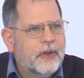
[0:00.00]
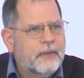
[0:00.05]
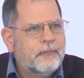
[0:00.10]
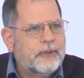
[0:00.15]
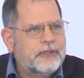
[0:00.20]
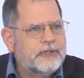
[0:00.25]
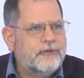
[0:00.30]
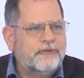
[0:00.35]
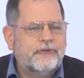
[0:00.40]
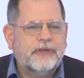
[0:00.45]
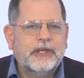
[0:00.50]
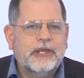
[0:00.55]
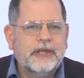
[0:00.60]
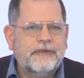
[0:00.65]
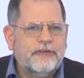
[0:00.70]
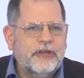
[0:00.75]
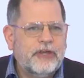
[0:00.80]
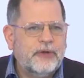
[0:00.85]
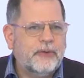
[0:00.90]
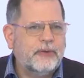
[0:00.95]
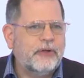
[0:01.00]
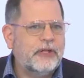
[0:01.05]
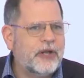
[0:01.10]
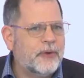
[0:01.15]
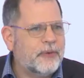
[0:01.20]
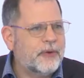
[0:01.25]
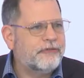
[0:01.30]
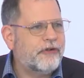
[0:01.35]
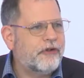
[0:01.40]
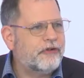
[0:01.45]
but just to give you,
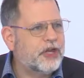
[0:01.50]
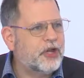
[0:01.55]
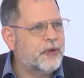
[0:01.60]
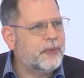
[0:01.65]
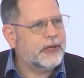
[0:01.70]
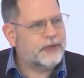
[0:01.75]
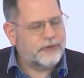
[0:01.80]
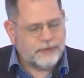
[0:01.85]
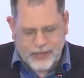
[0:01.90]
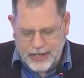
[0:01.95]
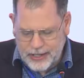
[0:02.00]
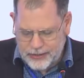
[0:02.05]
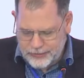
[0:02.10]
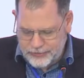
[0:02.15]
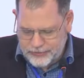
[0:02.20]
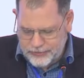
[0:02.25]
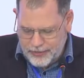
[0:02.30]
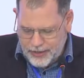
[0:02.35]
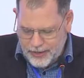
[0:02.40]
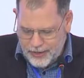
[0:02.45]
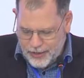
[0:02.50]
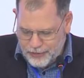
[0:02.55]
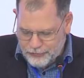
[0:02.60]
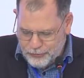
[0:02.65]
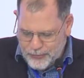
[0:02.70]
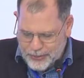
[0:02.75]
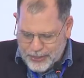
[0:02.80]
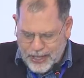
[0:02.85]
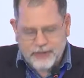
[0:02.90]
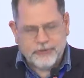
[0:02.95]
a very quick sense of
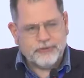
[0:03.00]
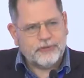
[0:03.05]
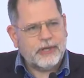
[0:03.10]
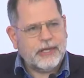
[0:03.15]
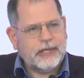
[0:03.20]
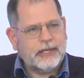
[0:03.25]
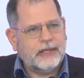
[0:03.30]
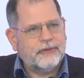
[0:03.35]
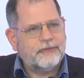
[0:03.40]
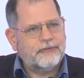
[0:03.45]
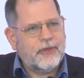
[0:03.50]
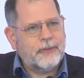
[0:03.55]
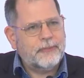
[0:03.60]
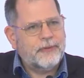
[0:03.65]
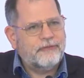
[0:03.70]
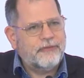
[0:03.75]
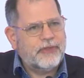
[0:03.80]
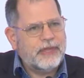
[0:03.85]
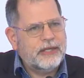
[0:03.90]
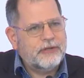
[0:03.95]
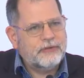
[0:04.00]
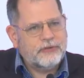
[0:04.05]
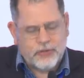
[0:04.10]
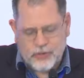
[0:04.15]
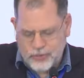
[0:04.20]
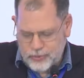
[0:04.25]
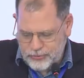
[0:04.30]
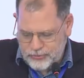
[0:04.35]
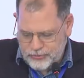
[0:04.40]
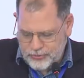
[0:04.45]
what I see as some of the
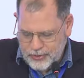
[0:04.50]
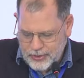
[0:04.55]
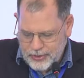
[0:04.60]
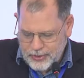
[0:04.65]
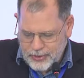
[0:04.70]
issues,